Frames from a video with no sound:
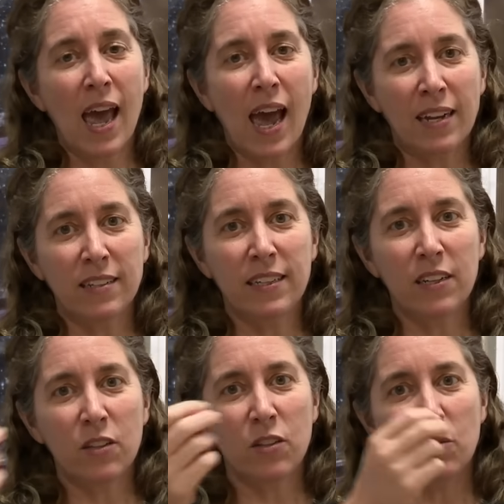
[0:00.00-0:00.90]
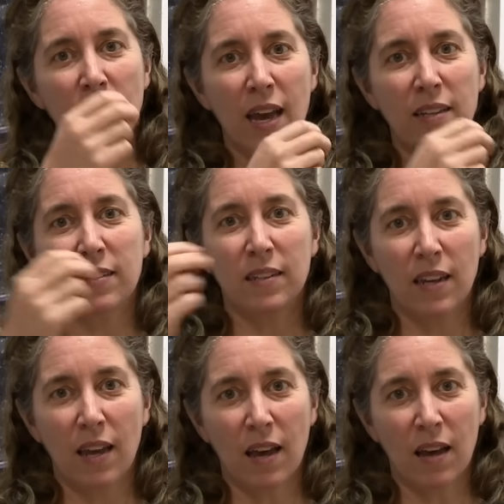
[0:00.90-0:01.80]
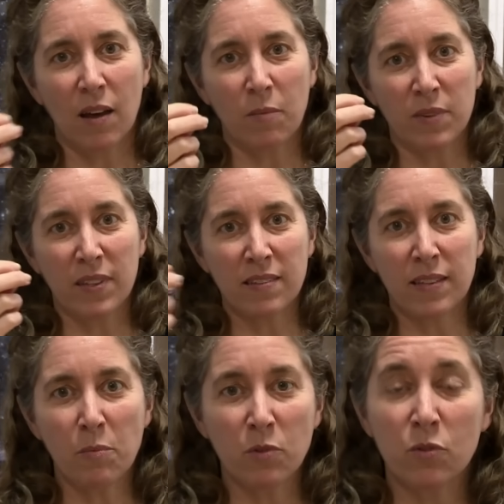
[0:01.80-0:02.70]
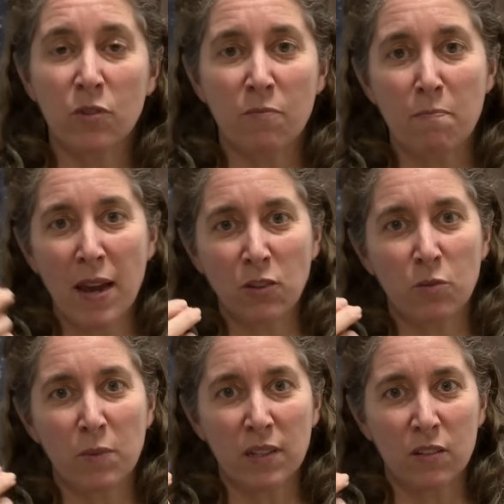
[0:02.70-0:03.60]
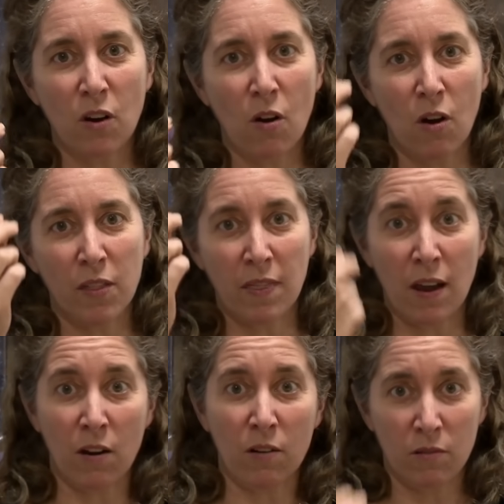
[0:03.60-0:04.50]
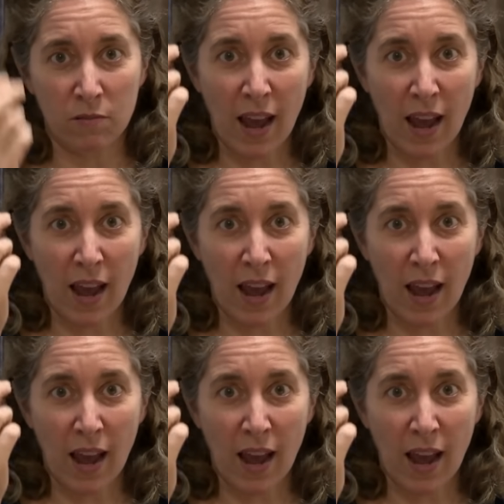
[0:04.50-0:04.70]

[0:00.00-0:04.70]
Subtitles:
And until you get some sort of measurement on their